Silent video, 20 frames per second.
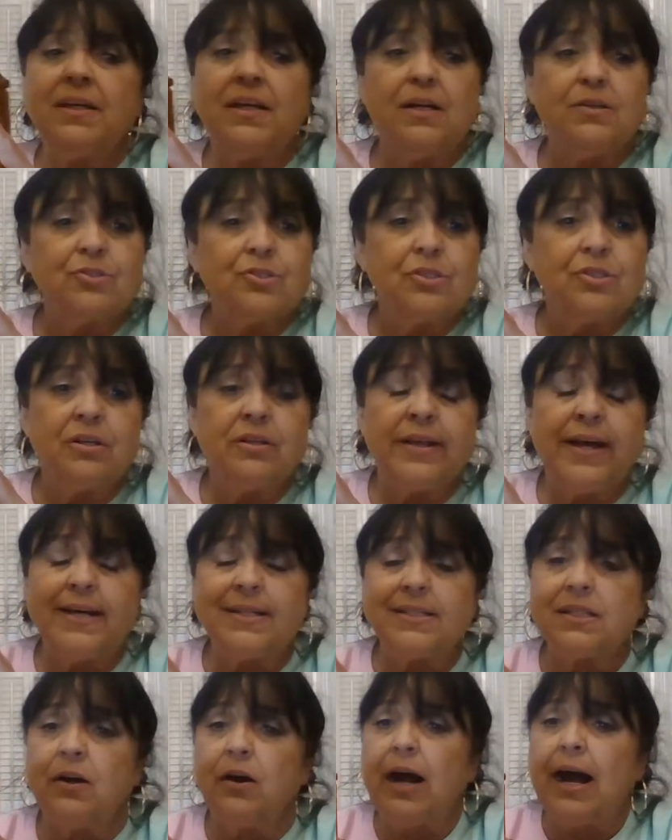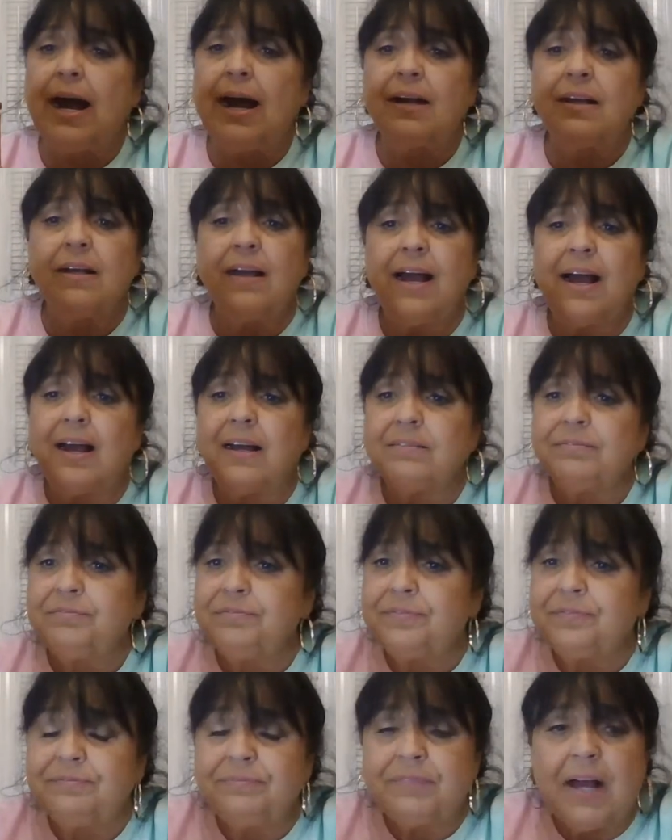goes through that, so
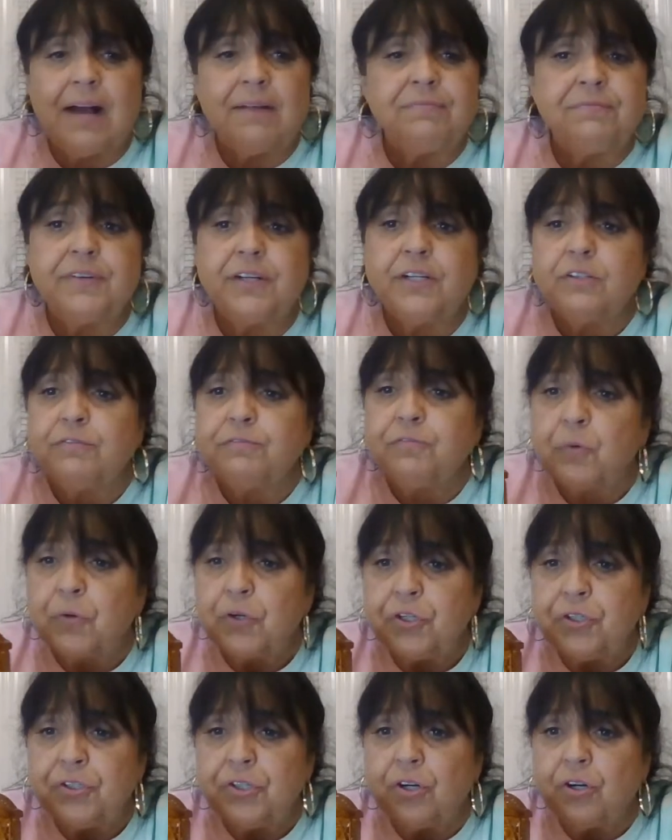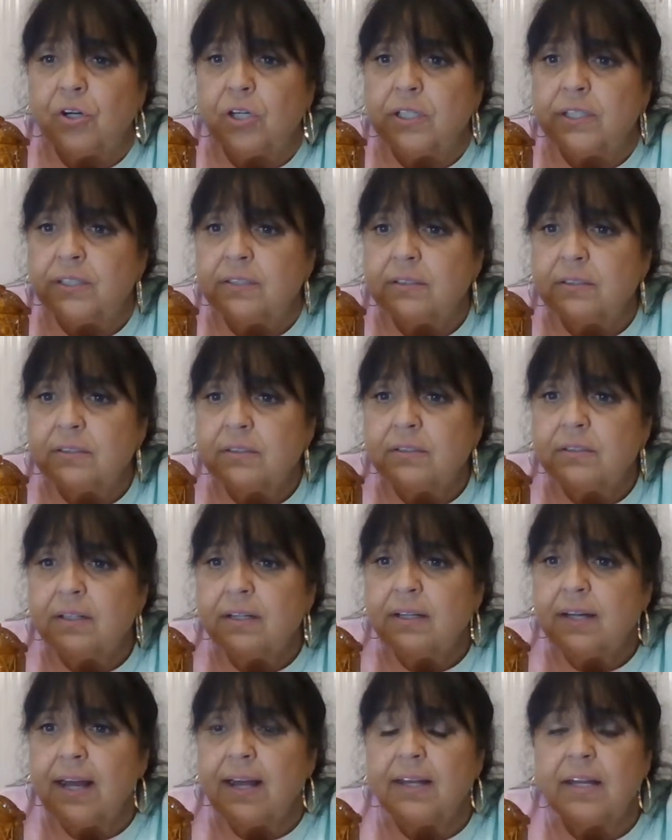I feel for you, darling.
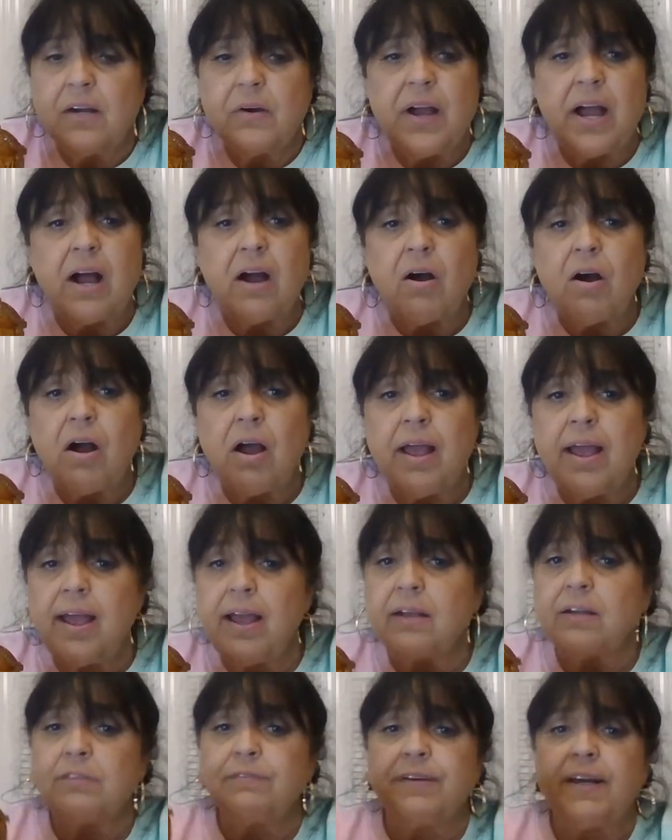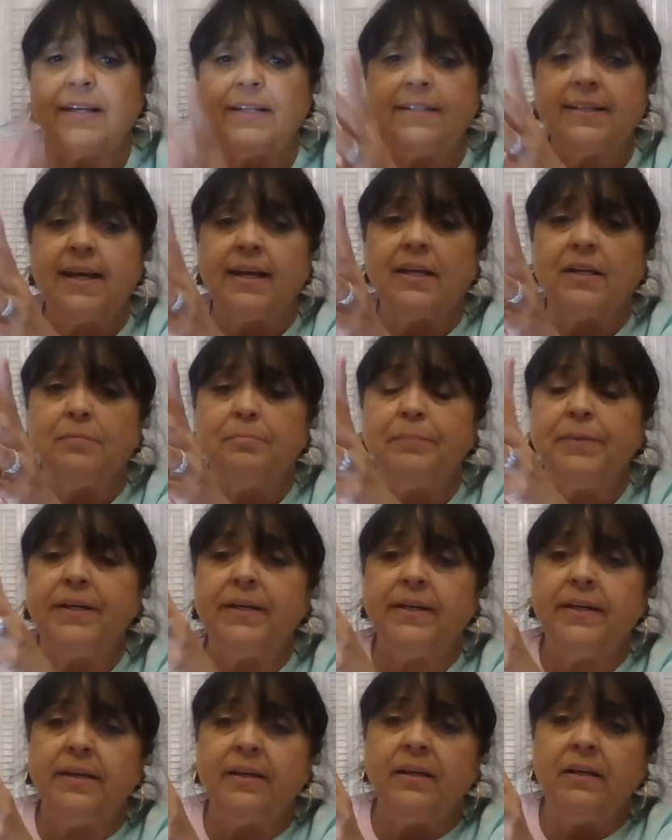I know how aggravating that can
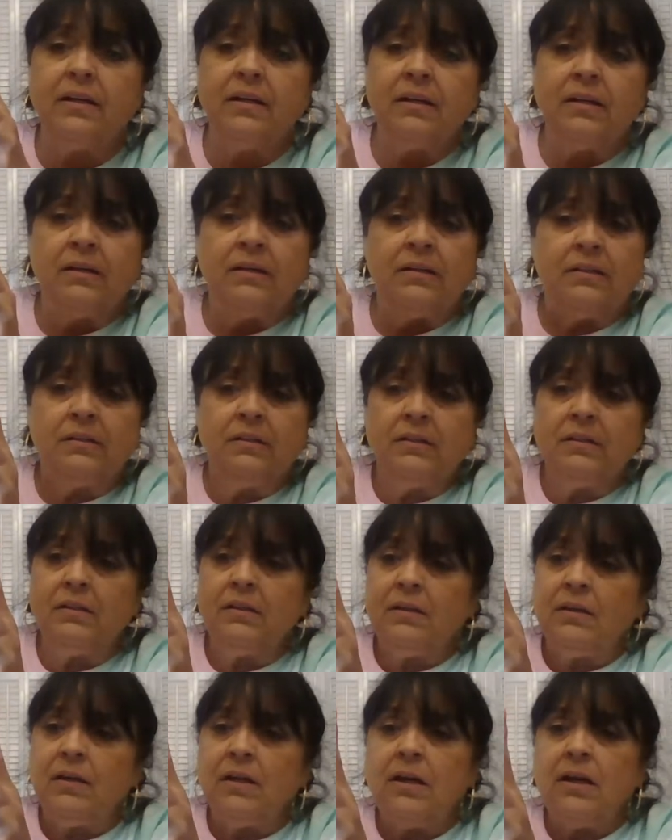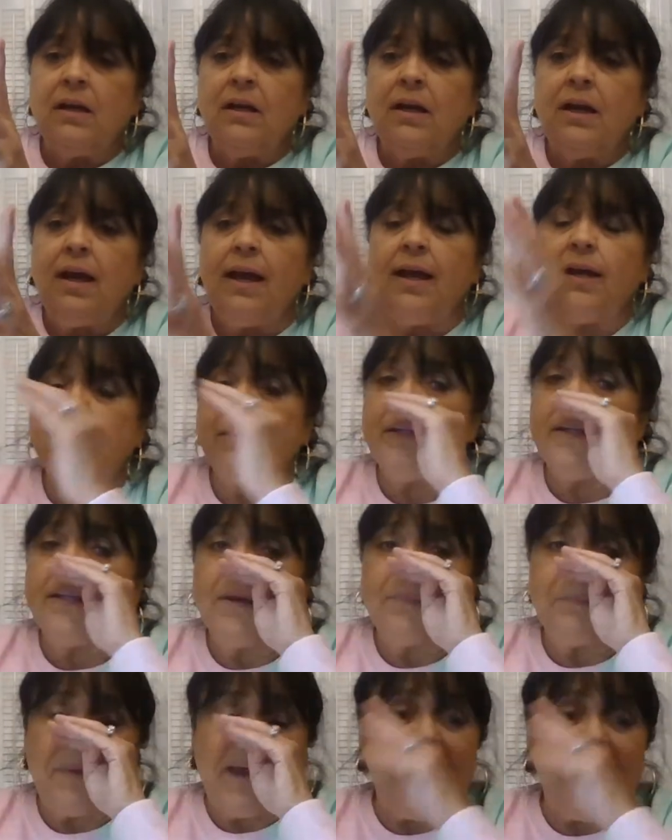be
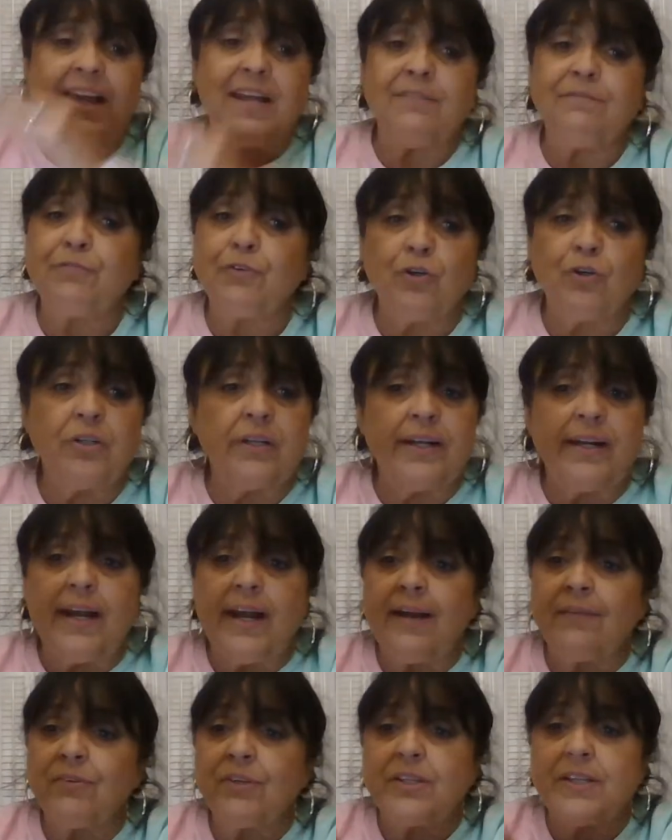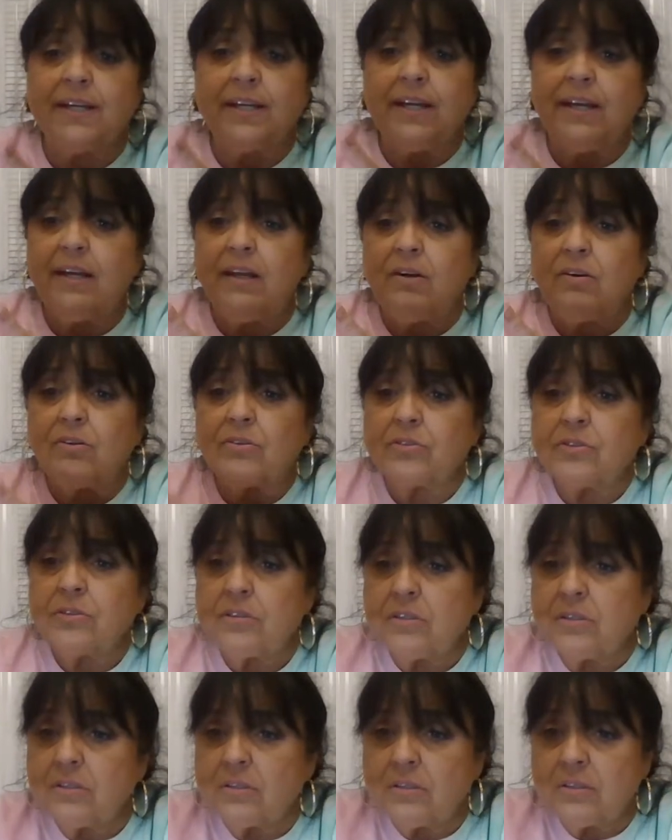and painful and everything else.
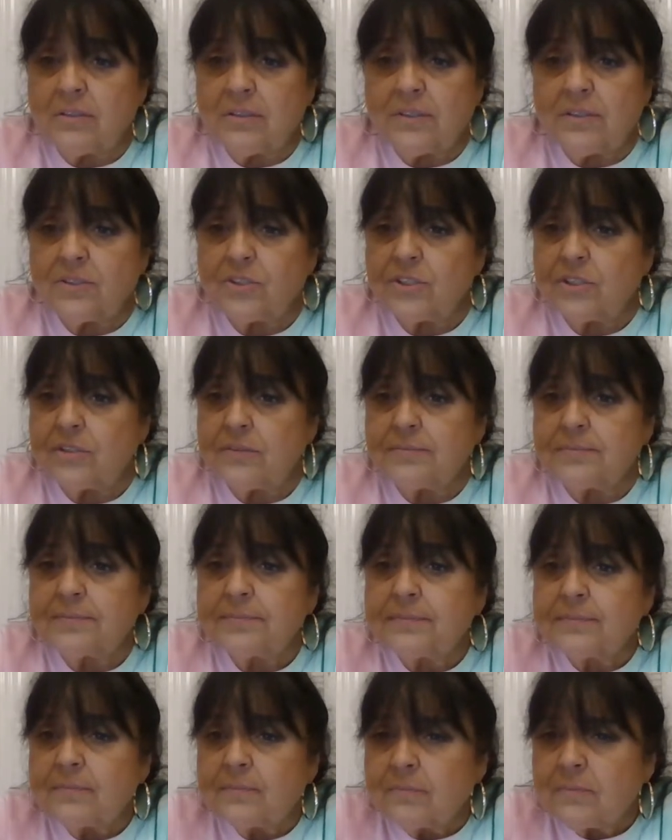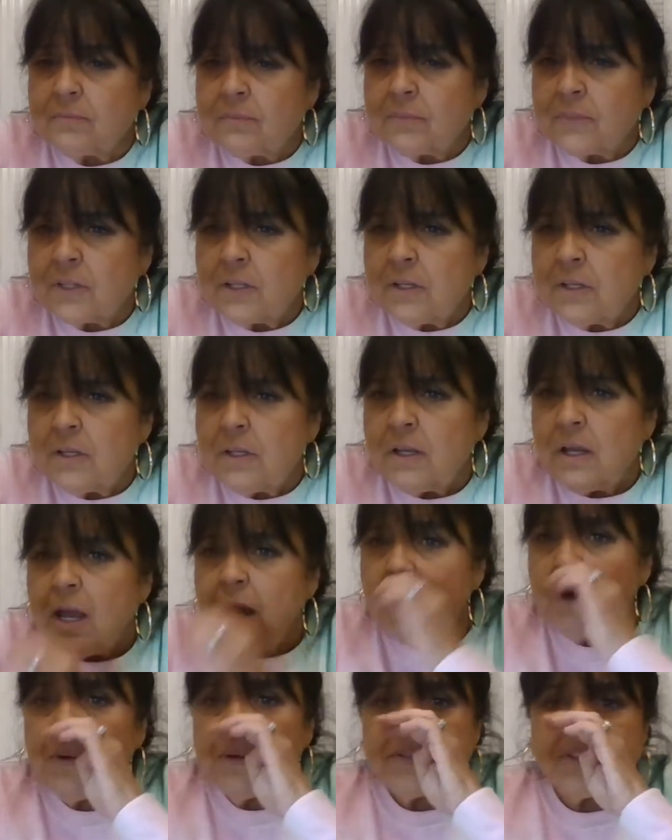It's just,
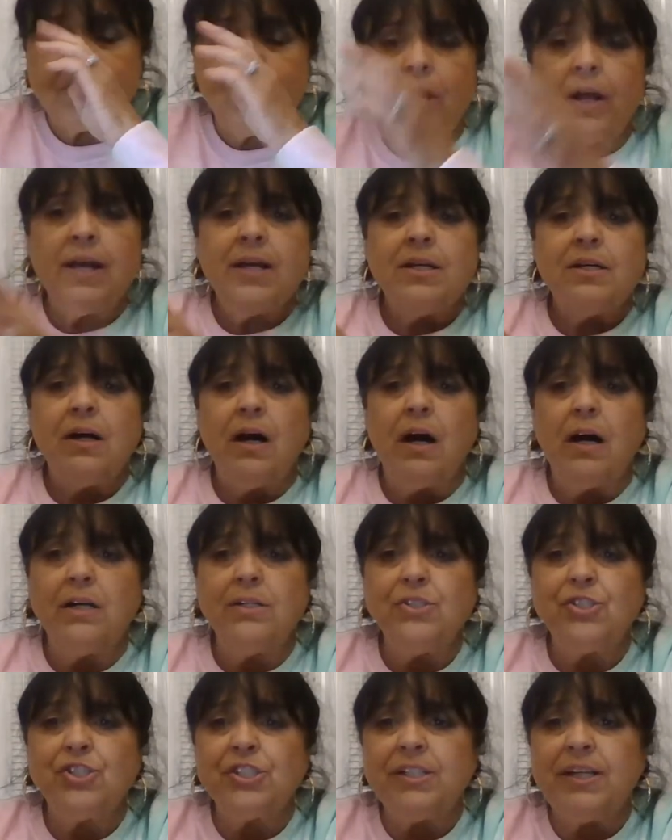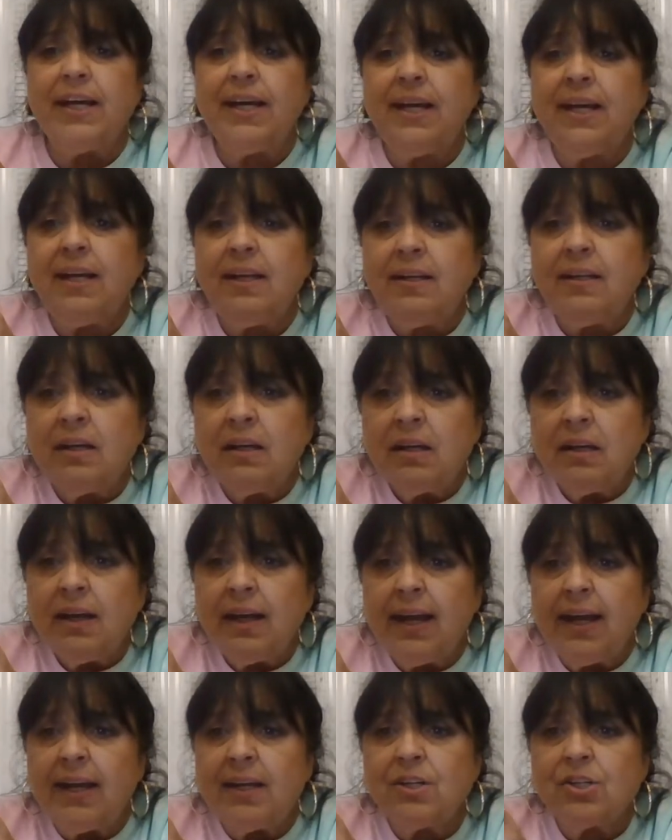oh, I'm sorry. Janine
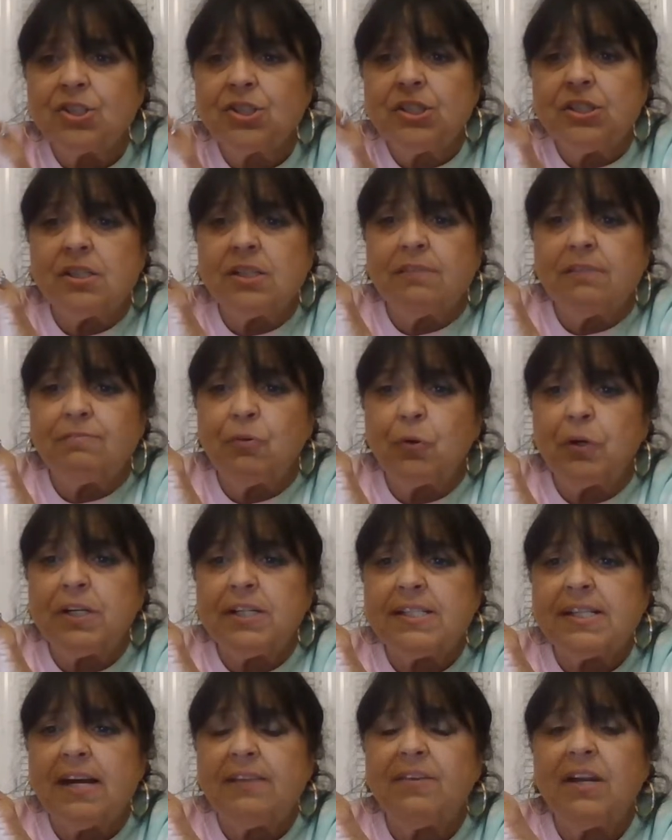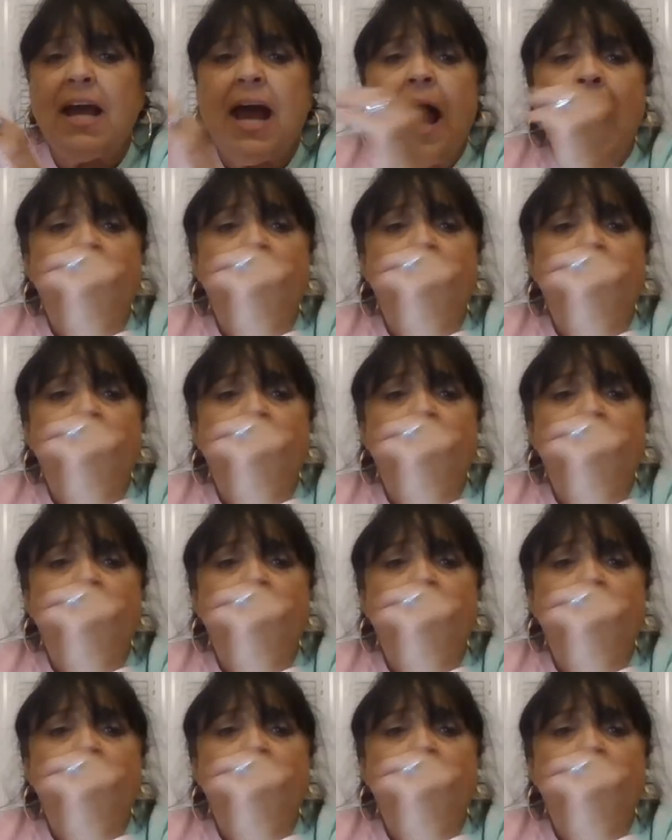Anderson's at 47.